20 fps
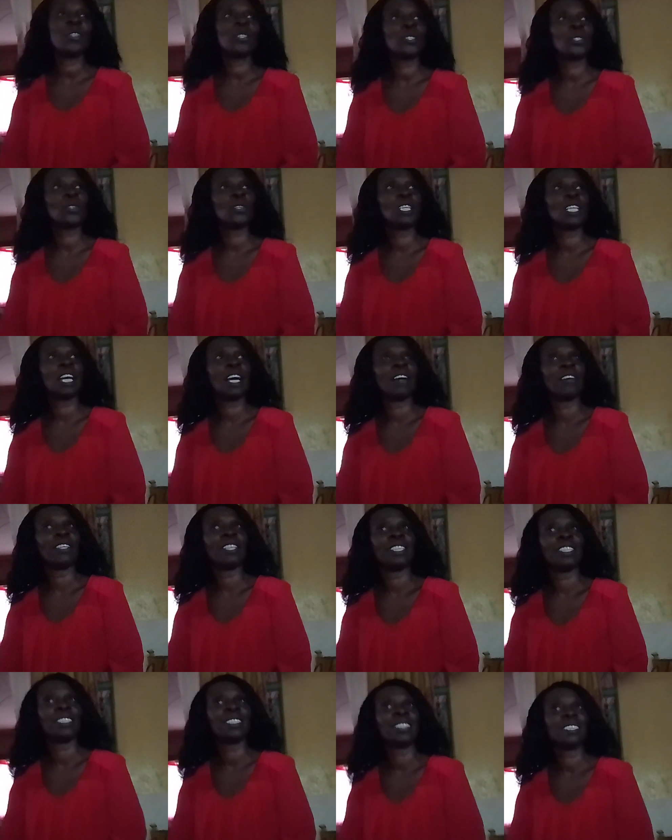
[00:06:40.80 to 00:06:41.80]
are not going away.
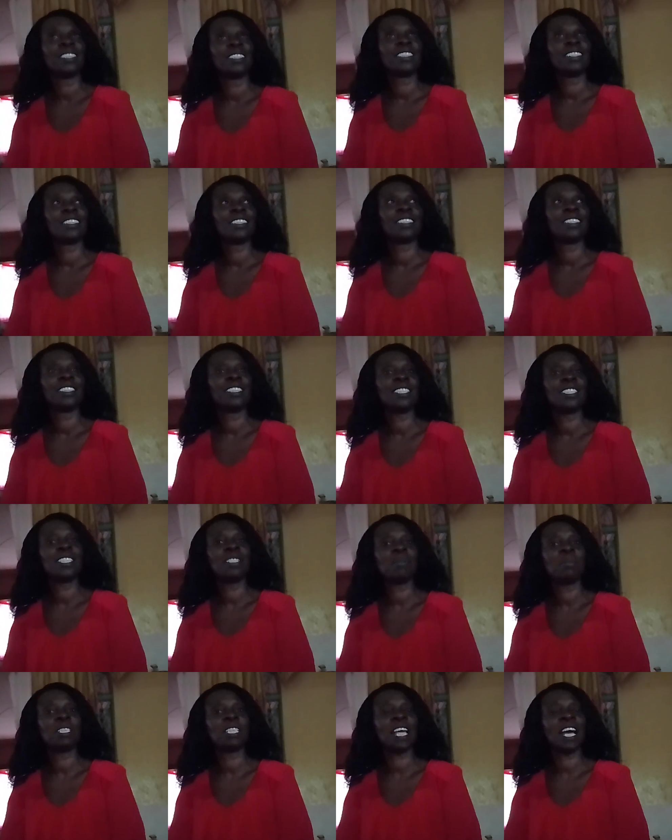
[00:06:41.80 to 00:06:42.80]
It
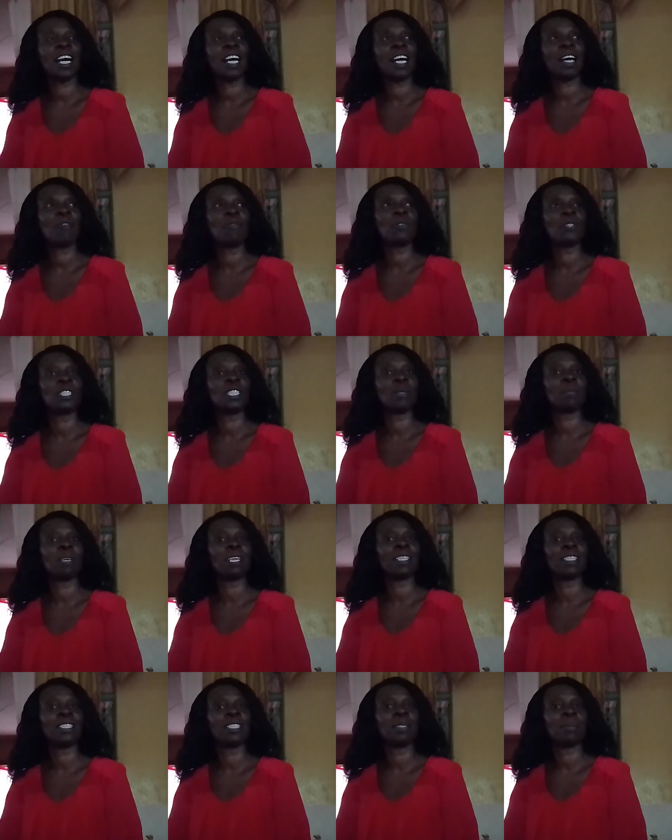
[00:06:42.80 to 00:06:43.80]
seems they are comfortable
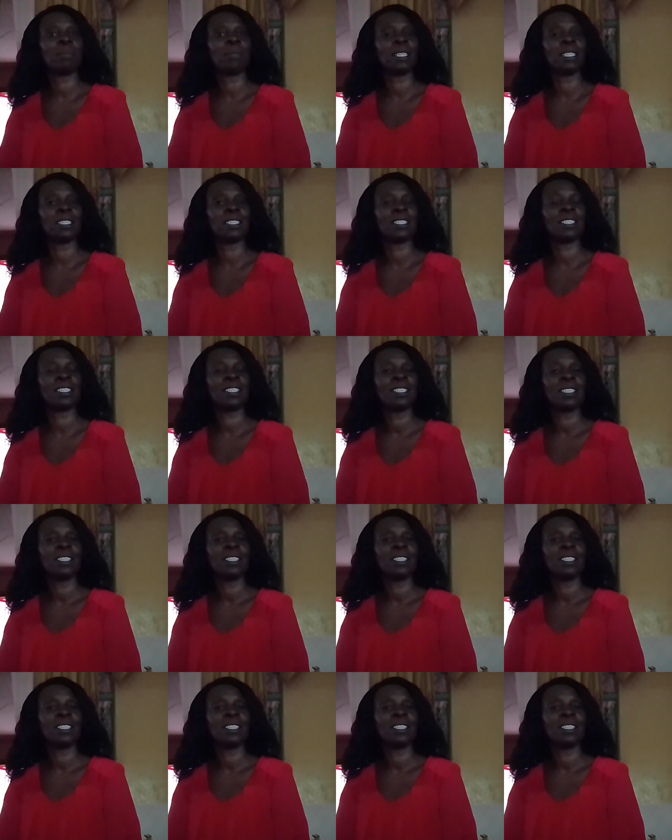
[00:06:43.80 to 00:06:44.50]
at this place.